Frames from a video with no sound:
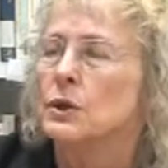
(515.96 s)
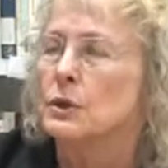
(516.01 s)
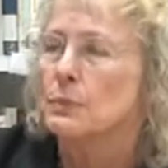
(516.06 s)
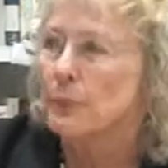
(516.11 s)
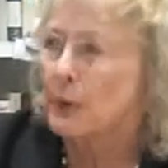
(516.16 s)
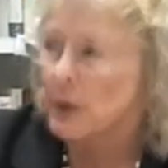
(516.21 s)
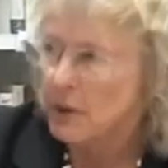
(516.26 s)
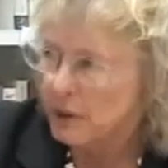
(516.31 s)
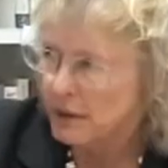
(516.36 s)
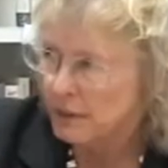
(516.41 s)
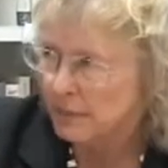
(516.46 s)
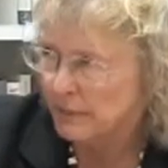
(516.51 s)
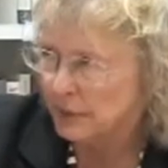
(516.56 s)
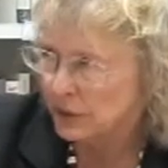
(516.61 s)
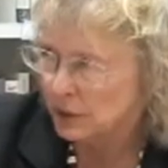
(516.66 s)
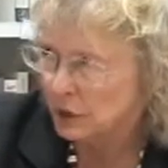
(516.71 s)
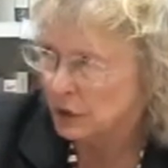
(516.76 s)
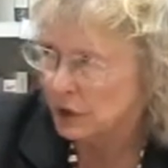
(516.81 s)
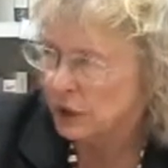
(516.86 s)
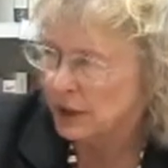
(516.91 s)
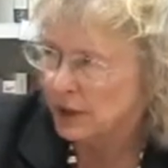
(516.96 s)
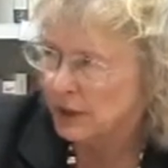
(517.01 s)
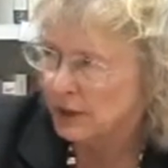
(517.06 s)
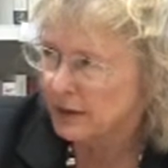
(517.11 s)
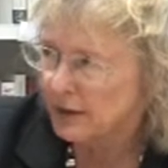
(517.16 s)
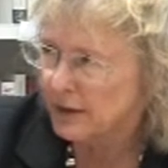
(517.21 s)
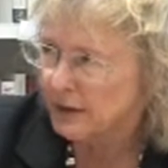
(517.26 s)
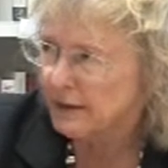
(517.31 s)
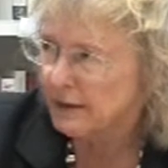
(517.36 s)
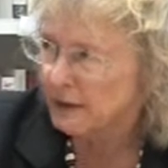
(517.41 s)
department
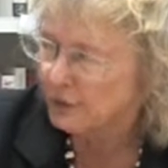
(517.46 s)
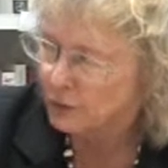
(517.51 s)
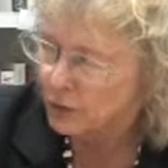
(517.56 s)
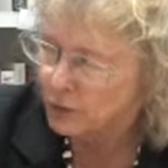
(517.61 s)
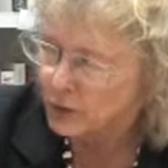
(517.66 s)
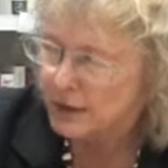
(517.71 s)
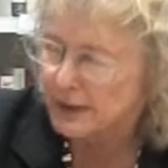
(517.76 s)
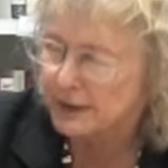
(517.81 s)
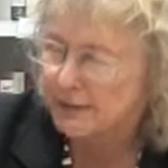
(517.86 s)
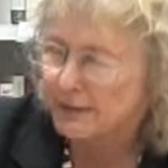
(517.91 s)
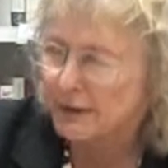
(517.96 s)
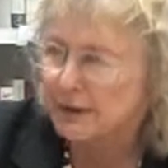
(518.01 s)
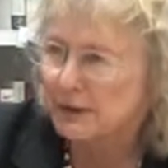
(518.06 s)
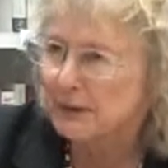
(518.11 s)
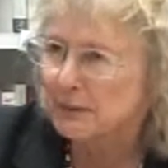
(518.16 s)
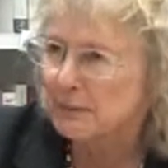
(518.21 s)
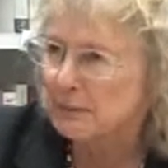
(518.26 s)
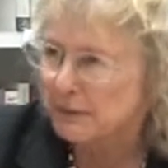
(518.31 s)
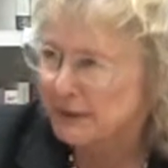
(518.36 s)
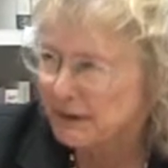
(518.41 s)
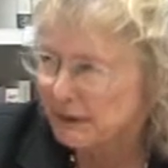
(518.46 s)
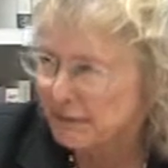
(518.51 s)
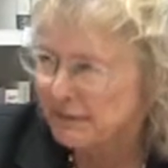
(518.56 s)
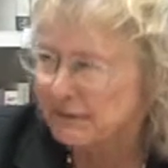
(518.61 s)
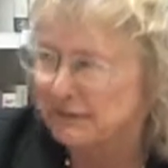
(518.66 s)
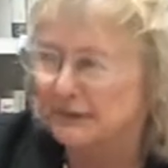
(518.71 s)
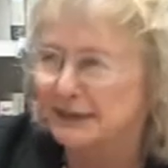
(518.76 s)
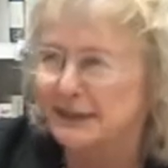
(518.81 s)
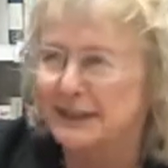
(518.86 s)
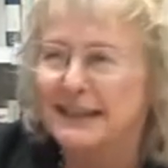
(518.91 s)
chair, unfortunately fairly
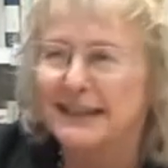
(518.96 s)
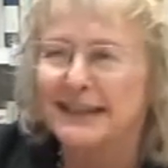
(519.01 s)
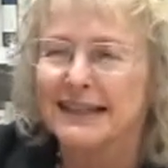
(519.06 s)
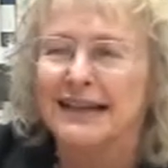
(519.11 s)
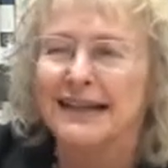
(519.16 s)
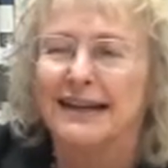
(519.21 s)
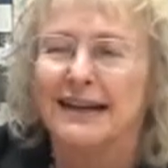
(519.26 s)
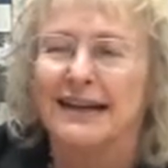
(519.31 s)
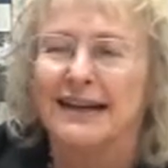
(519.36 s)
briefly,